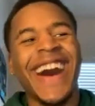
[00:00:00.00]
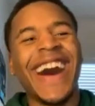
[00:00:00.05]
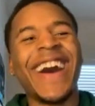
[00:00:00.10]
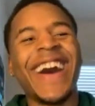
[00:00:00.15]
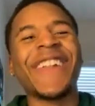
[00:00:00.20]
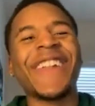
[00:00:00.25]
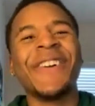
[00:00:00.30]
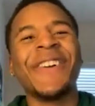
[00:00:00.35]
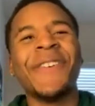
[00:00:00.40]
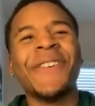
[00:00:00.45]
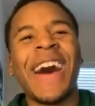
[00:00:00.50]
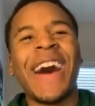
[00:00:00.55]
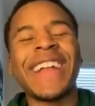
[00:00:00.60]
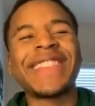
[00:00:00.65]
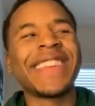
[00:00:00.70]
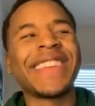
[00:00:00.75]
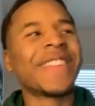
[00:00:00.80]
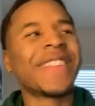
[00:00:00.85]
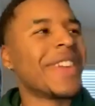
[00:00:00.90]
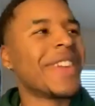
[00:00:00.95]
I don't know.
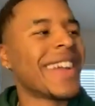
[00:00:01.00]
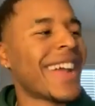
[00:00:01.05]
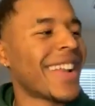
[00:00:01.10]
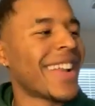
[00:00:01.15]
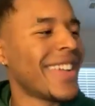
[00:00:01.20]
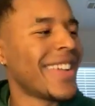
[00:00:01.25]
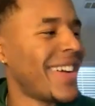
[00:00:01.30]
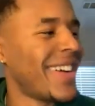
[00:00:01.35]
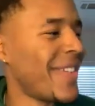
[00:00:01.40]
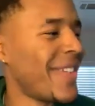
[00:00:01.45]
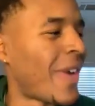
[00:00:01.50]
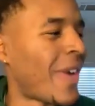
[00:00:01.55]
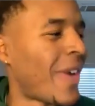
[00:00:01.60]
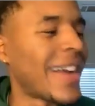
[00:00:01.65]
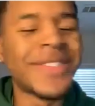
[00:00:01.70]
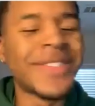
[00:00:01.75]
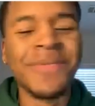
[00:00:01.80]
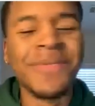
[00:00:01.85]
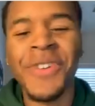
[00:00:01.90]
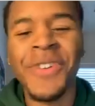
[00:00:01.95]
I think we gotta
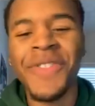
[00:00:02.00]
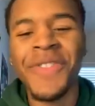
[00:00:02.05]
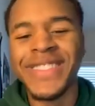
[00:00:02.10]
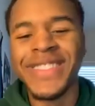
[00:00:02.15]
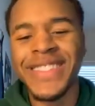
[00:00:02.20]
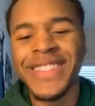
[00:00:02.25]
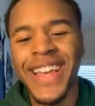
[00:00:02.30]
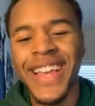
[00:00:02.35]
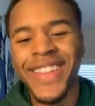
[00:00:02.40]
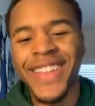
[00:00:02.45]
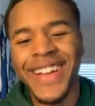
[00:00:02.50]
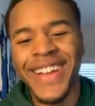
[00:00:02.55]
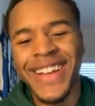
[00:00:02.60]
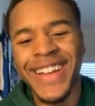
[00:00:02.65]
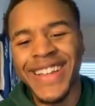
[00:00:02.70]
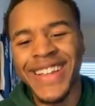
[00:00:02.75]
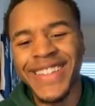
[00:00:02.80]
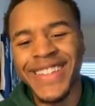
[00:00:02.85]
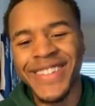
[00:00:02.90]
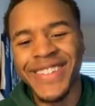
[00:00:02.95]
watch some movies together. I
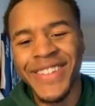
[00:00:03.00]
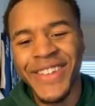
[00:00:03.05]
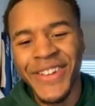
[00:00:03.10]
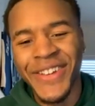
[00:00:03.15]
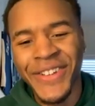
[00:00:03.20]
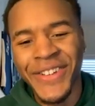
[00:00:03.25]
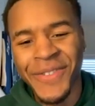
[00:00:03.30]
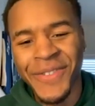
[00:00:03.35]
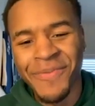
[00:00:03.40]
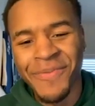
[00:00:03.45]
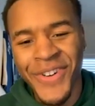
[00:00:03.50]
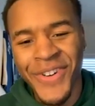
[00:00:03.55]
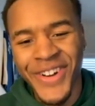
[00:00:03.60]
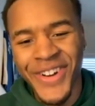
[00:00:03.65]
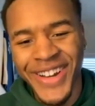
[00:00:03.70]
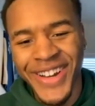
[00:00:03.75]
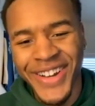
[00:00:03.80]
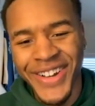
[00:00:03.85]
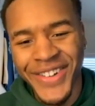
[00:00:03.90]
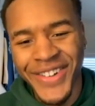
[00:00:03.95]
gotta get to know you a little
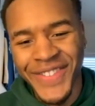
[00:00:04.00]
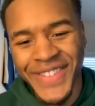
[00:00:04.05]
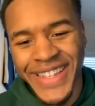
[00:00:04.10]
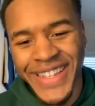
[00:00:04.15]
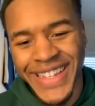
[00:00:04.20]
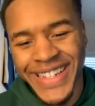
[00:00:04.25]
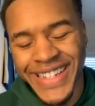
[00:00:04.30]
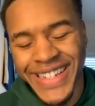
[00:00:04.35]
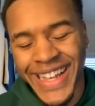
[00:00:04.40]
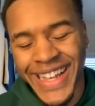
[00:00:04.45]
more. You know what I mean?